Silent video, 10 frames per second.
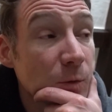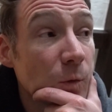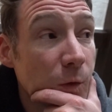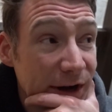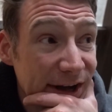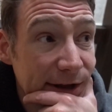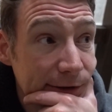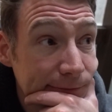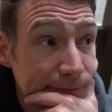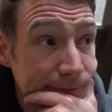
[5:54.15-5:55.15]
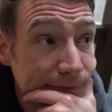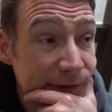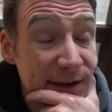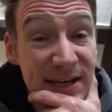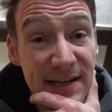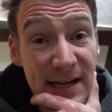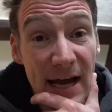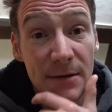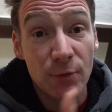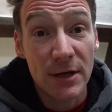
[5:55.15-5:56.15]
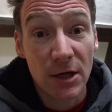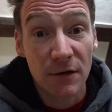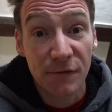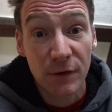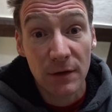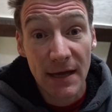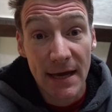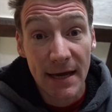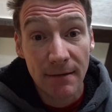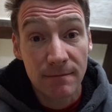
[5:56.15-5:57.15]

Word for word: Well, Tesla had a pretty good full year.